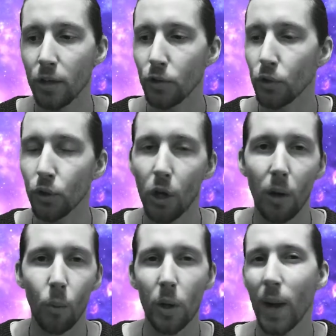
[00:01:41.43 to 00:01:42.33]
You can go
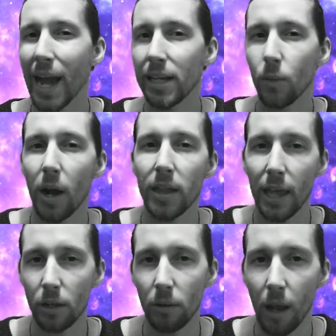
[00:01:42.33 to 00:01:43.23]
at will any way that
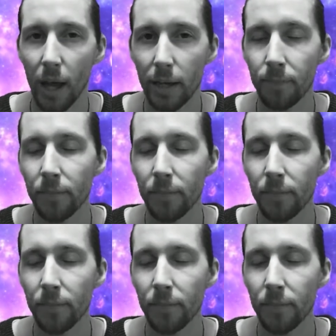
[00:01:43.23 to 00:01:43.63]
you like.